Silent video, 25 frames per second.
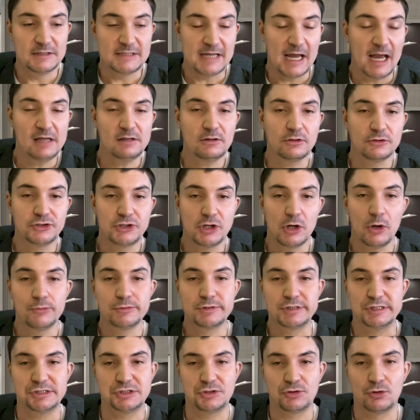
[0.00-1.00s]
Daniel
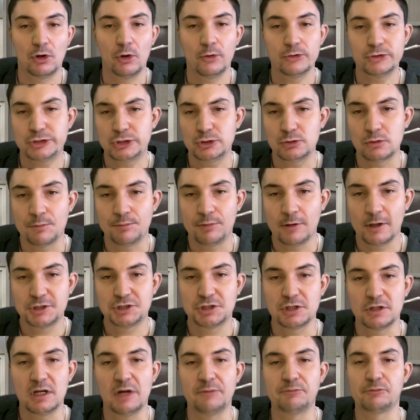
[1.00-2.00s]
Jones is throwing to a
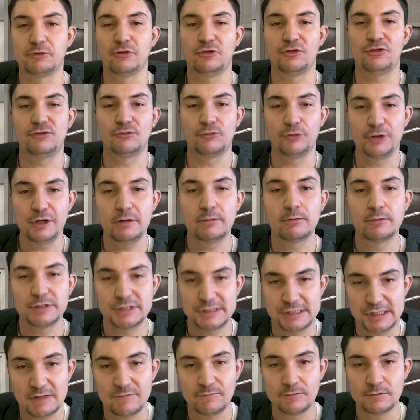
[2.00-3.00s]
bunch of number three
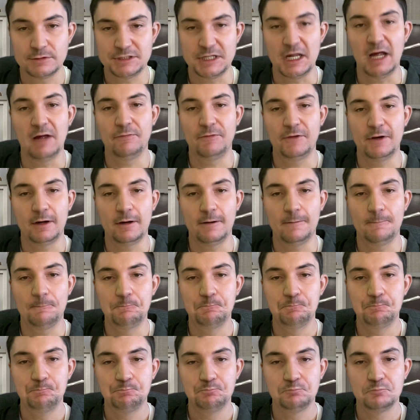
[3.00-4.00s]
receivers out there.
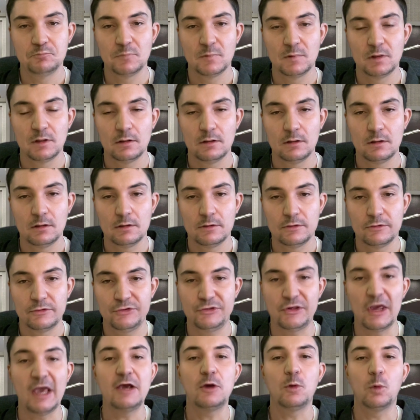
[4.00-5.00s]

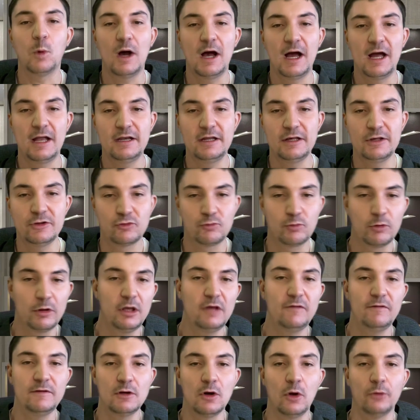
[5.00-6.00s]
Saquon is
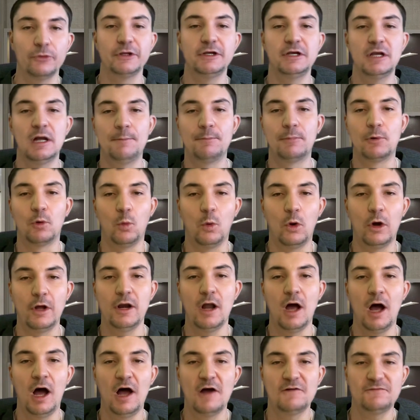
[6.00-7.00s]
really the only number
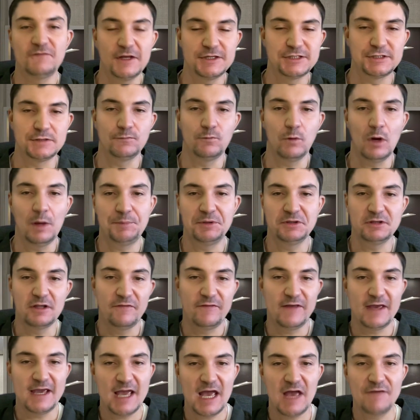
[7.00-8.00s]
one offensive weapon
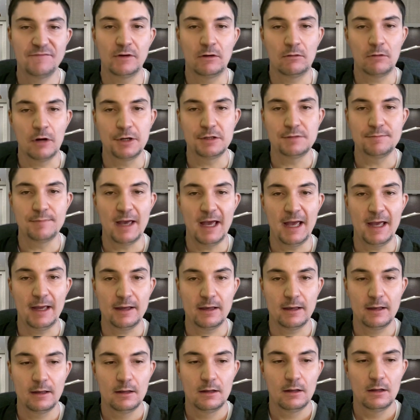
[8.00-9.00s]
that they have at running
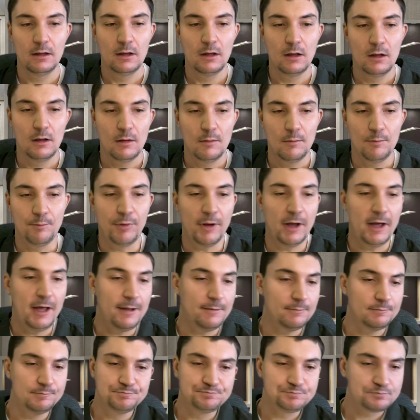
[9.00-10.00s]
back.
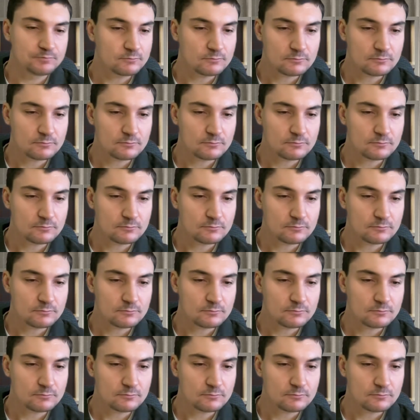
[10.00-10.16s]
But